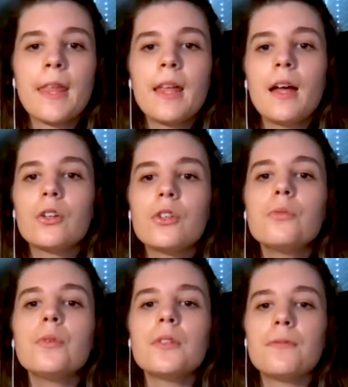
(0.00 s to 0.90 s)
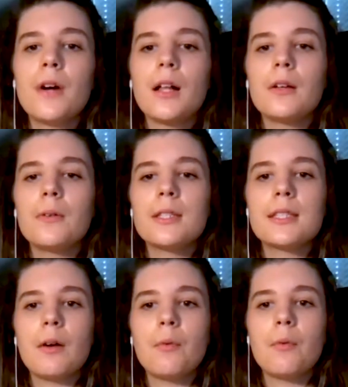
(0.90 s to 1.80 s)
A good rule to follow is
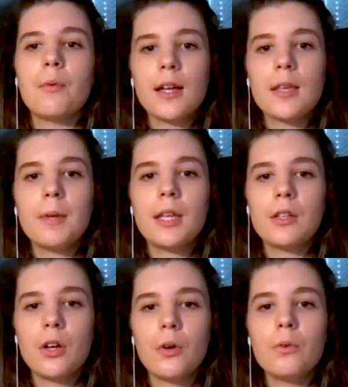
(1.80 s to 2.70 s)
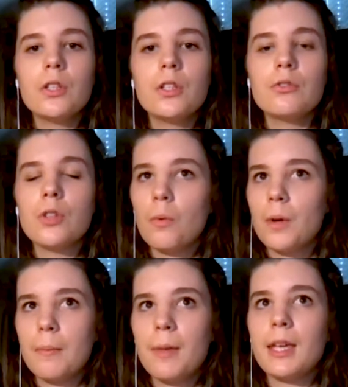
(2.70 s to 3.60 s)
that when documenting code, you don't
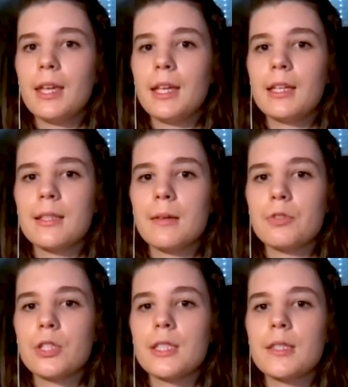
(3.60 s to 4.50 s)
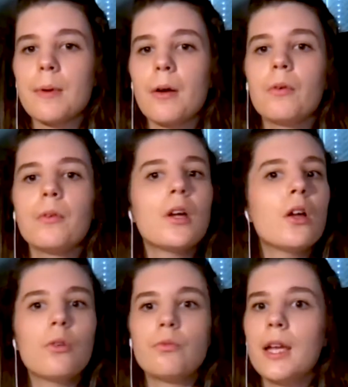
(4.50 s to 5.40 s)
want to make any assumptions about
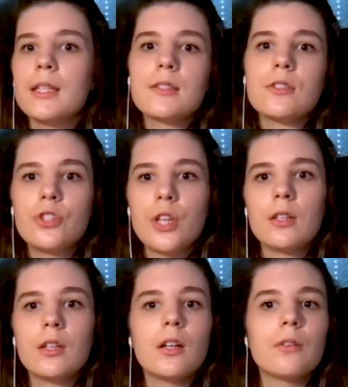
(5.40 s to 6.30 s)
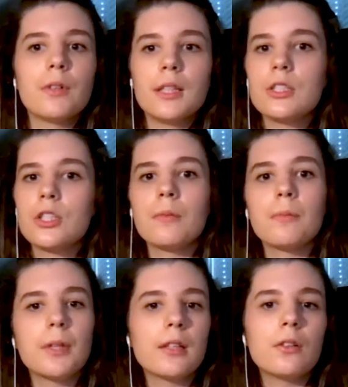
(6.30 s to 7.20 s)
race, gender, religion,
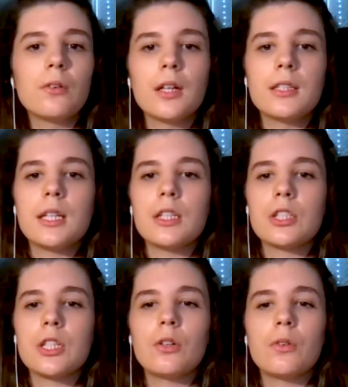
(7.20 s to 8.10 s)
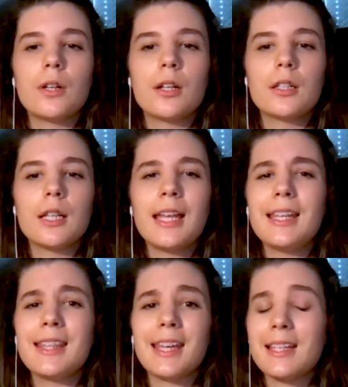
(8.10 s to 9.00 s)
political orientation, or
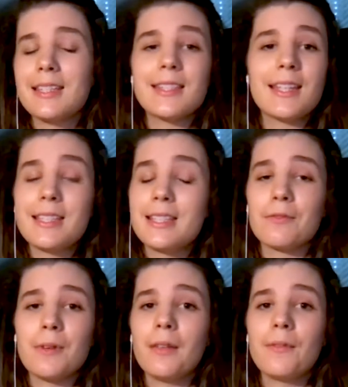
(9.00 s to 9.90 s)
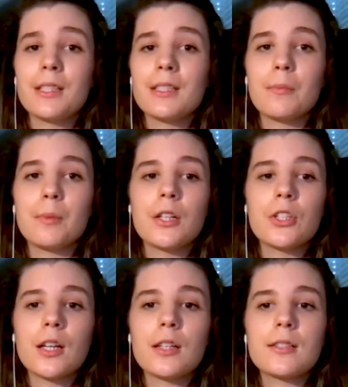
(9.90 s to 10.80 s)
anything else that isn't relevant to the
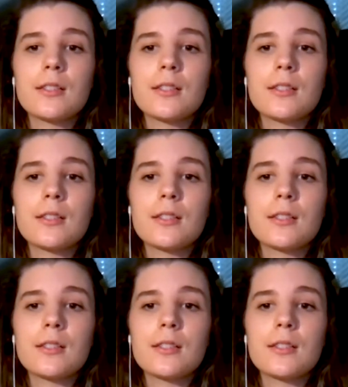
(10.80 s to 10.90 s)
project.